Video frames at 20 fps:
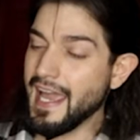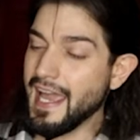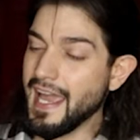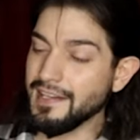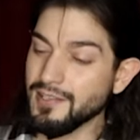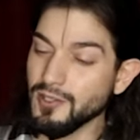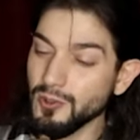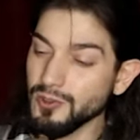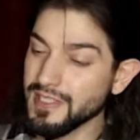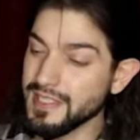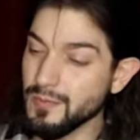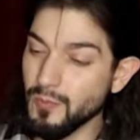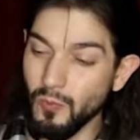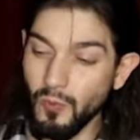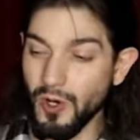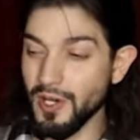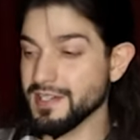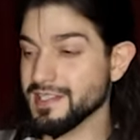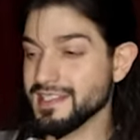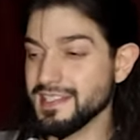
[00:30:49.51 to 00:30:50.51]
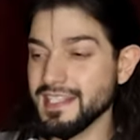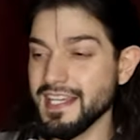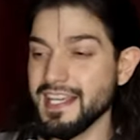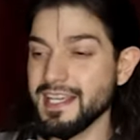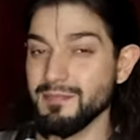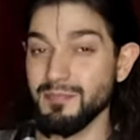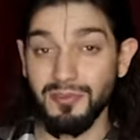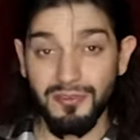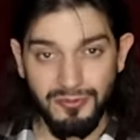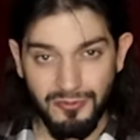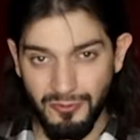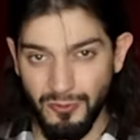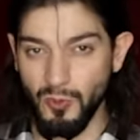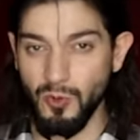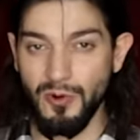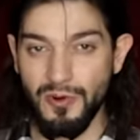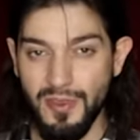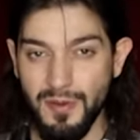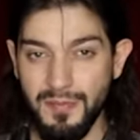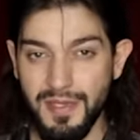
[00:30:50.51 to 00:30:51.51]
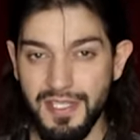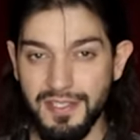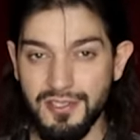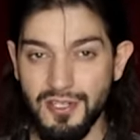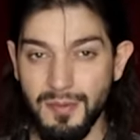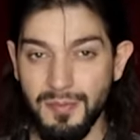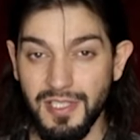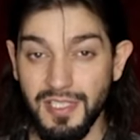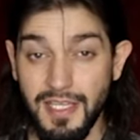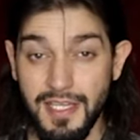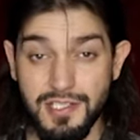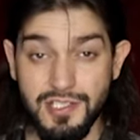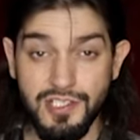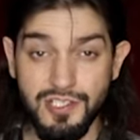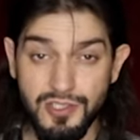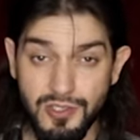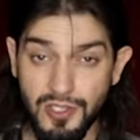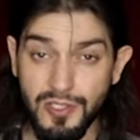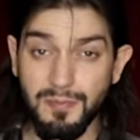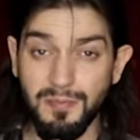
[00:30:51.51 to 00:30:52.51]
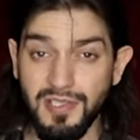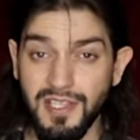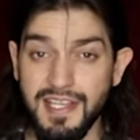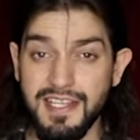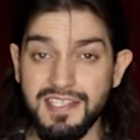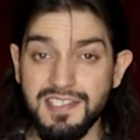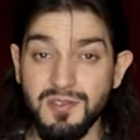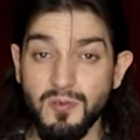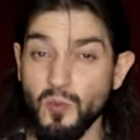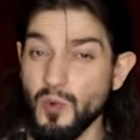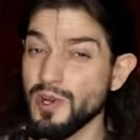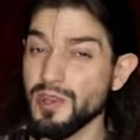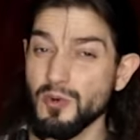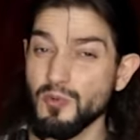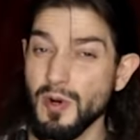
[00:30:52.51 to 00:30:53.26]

and only one day before the midterm election took place, where uh-huh.